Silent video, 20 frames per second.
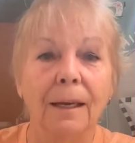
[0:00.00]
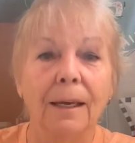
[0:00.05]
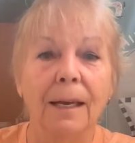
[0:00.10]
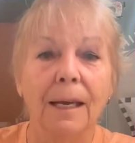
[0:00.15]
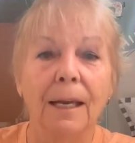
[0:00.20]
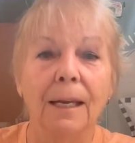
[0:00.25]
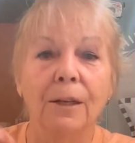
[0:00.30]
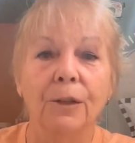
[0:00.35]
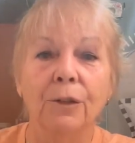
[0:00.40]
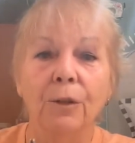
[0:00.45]

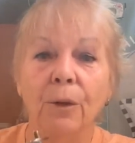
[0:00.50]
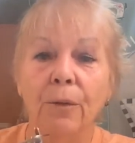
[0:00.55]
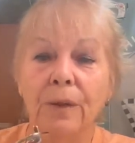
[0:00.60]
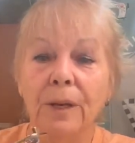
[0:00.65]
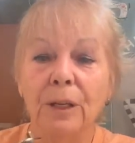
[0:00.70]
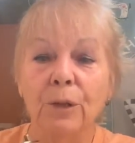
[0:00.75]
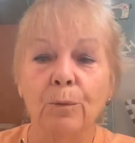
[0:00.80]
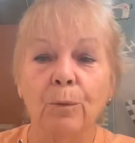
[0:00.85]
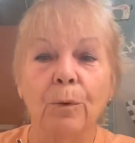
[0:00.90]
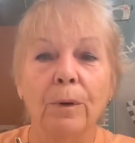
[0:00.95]
So
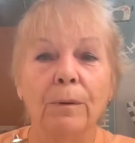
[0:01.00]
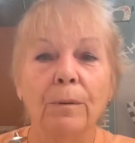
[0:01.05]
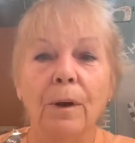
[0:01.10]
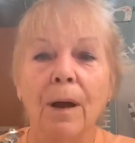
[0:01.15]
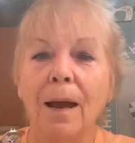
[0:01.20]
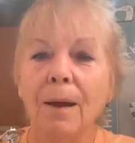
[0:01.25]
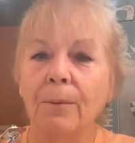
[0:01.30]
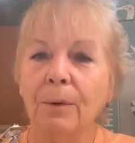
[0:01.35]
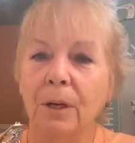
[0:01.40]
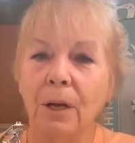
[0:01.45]

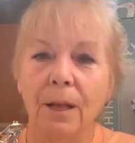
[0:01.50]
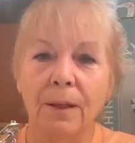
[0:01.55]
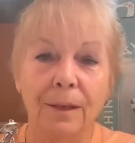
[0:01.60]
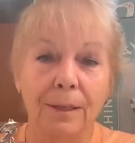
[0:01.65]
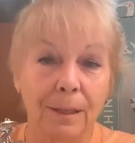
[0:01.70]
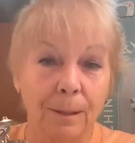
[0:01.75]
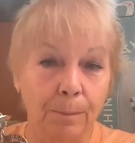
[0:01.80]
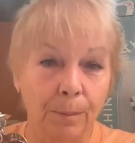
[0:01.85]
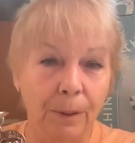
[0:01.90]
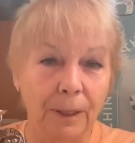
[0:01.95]
I would call
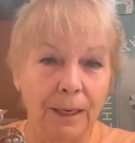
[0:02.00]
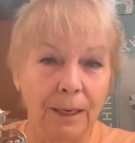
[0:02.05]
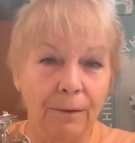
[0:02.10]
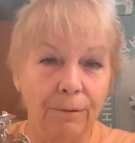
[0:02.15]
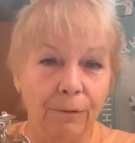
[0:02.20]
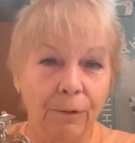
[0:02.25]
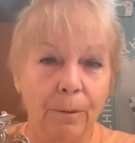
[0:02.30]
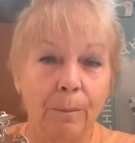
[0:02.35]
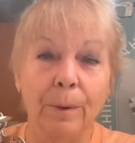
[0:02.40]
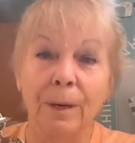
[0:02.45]
this a pleating
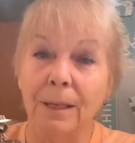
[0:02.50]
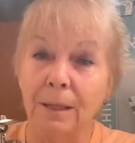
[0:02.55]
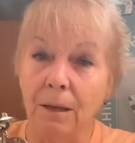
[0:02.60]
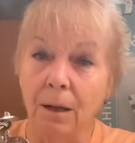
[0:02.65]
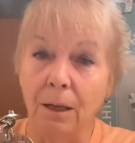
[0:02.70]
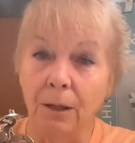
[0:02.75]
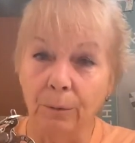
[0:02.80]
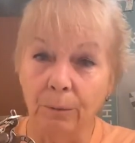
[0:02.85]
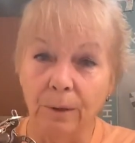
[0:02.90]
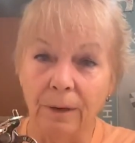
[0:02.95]
foot, but it's
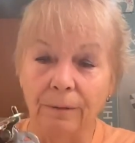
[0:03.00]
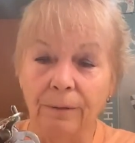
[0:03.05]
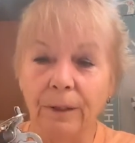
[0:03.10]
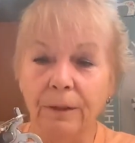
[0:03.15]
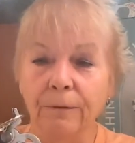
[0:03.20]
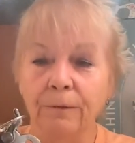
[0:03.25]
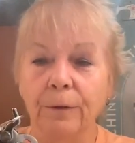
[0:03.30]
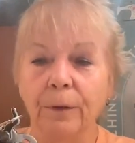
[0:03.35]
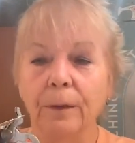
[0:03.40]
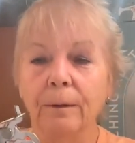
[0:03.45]
called a
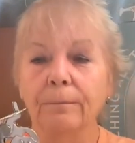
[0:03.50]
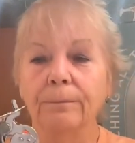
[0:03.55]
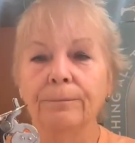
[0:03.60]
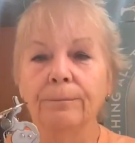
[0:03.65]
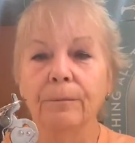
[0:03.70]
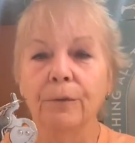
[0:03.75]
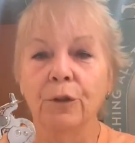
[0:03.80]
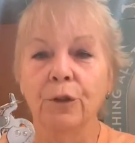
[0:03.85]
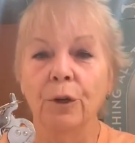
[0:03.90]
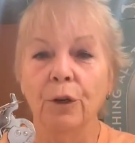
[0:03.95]
ruffling foot.
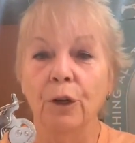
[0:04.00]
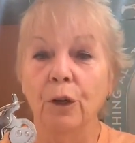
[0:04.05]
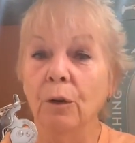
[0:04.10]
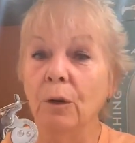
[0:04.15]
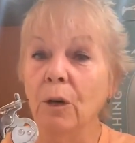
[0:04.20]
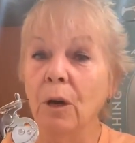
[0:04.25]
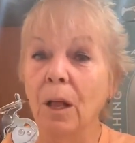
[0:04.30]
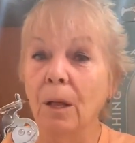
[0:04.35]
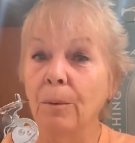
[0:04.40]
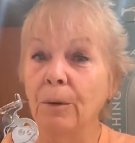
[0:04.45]
So you can
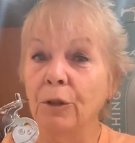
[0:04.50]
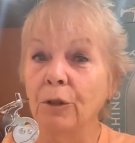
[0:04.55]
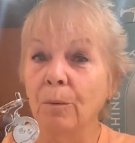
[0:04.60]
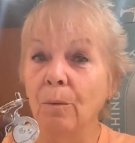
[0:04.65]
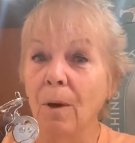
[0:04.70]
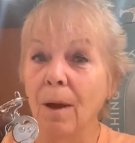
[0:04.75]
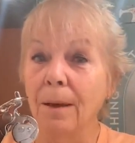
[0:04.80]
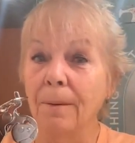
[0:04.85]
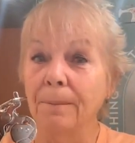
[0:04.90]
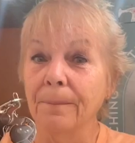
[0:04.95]
call it what you
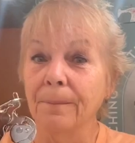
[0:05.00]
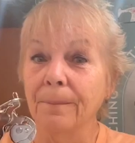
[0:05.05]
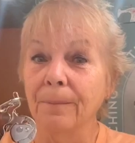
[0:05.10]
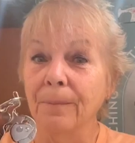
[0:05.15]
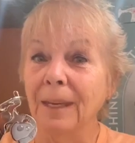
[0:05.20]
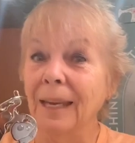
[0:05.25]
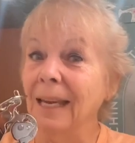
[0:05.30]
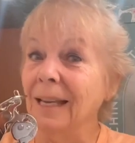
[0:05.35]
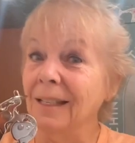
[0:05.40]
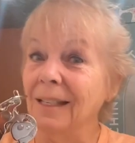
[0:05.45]
want
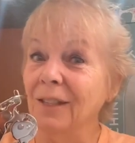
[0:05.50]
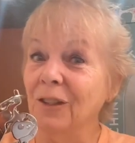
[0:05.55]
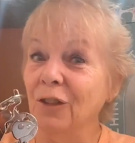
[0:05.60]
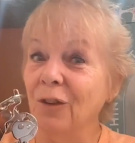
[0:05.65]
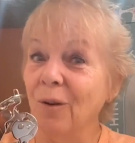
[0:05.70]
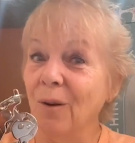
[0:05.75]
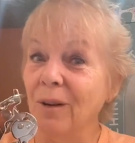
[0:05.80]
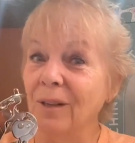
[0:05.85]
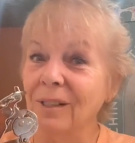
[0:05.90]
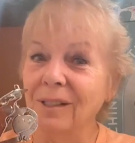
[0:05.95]
because it's
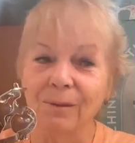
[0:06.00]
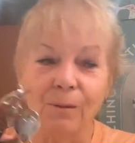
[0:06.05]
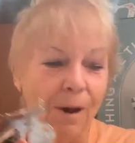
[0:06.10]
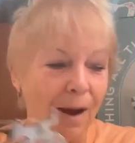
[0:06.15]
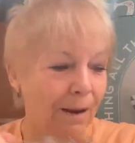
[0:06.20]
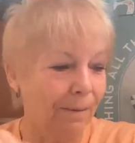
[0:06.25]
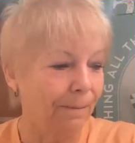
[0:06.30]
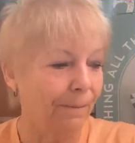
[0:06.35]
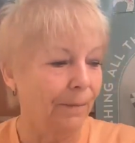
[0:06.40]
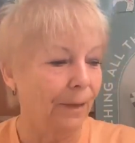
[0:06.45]
yours,
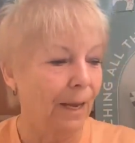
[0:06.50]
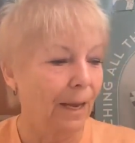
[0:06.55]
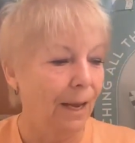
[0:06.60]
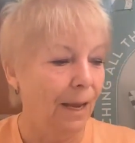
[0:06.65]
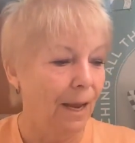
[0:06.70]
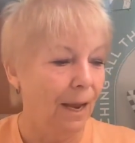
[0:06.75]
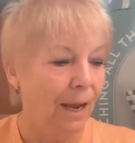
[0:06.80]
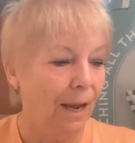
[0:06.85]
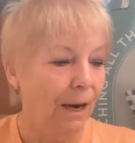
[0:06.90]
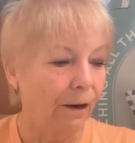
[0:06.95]
right?
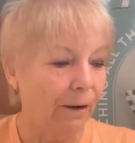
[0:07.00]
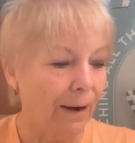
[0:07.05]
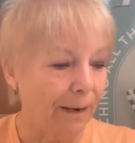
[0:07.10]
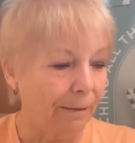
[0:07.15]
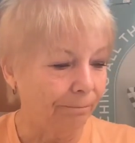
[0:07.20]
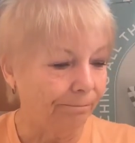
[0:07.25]
All right.